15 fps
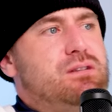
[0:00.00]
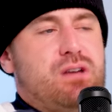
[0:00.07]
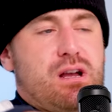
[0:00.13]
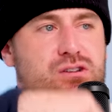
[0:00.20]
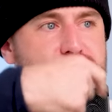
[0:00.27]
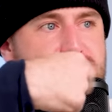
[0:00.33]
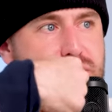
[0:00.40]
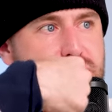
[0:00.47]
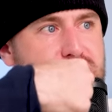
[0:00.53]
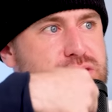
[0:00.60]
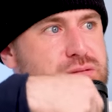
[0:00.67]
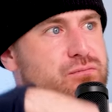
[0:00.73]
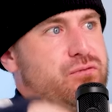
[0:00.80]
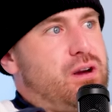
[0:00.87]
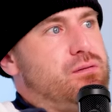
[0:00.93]
Steve's actually done
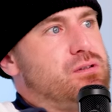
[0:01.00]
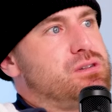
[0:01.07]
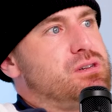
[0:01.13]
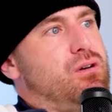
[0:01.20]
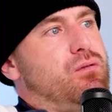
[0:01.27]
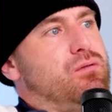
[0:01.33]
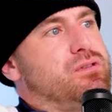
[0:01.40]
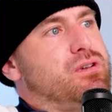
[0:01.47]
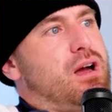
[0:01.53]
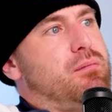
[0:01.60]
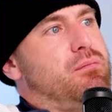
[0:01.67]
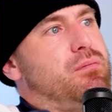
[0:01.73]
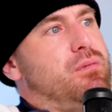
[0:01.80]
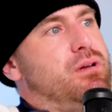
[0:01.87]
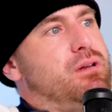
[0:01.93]
me some favors over
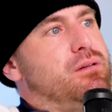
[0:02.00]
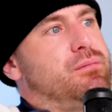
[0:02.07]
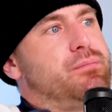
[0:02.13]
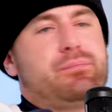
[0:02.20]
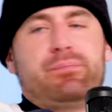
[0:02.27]
time. I think